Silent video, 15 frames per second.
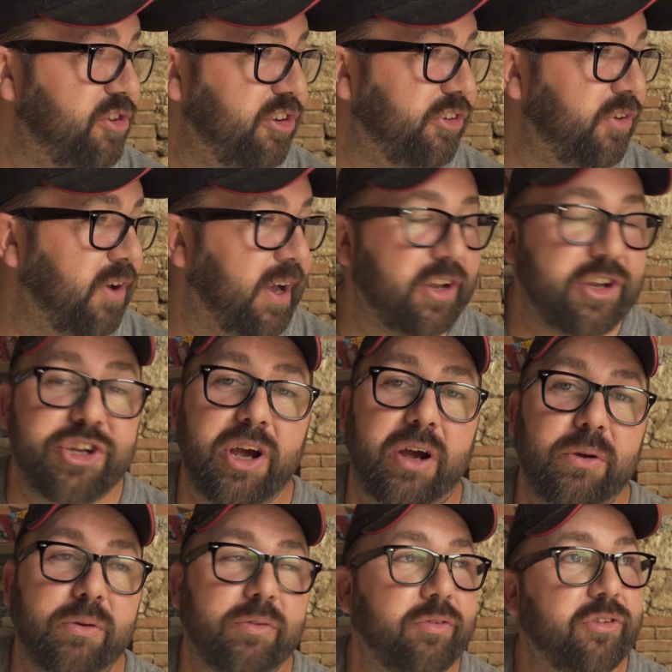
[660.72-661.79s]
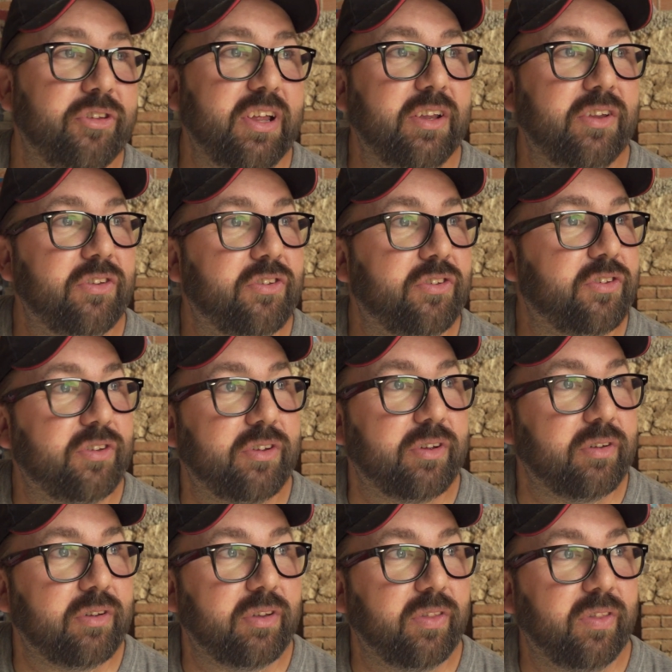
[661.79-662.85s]
she's not had a choke since
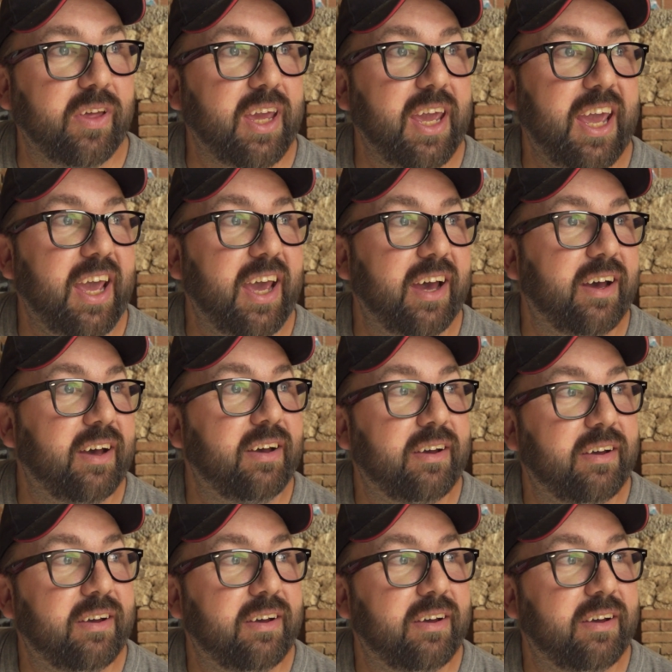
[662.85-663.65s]
the year.